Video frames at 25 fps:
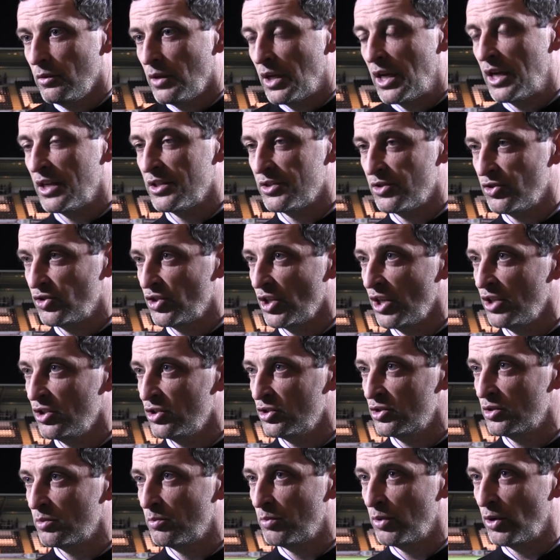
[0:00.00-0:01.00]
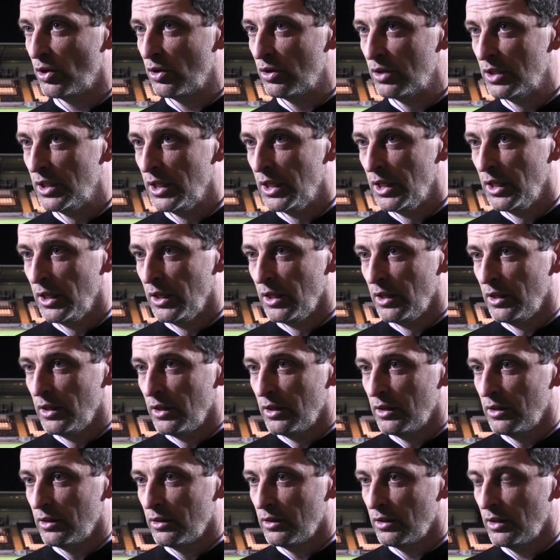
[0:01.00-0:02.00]
That hasn't changed, but
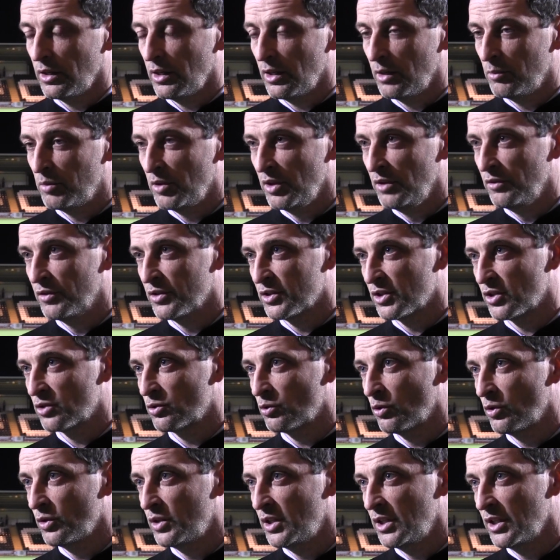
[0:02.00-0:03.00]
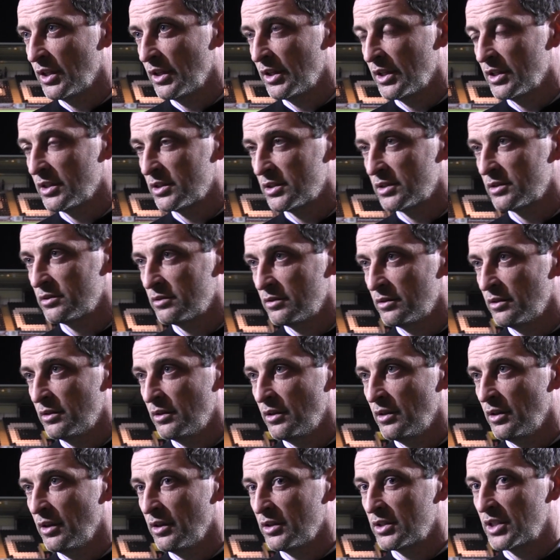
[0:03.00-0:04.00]
I believe there's a squad here that's
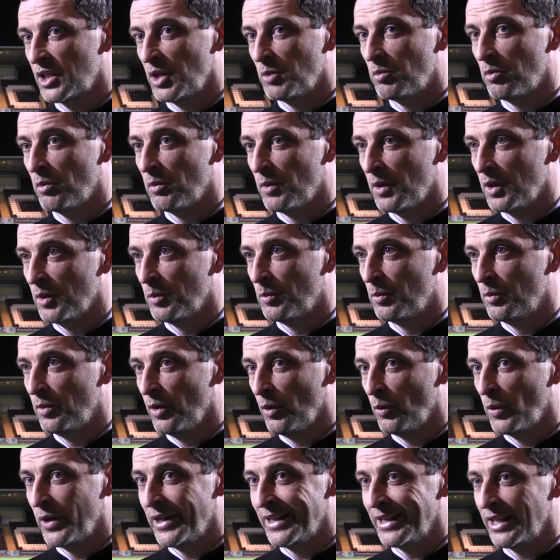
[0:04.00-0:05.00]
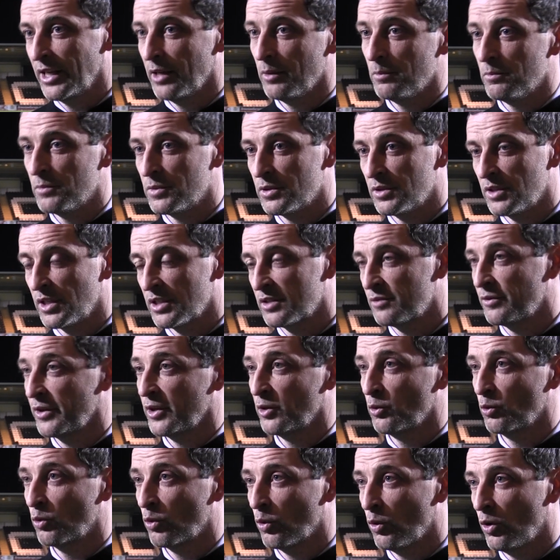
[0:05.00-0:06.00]
capable of winning games in this
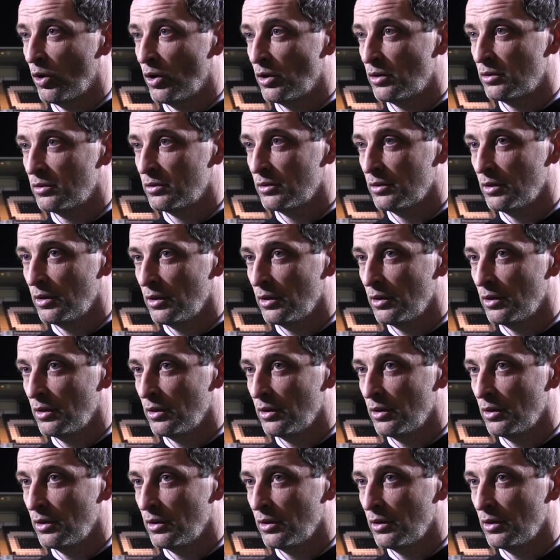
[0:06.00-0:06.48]
final quarter,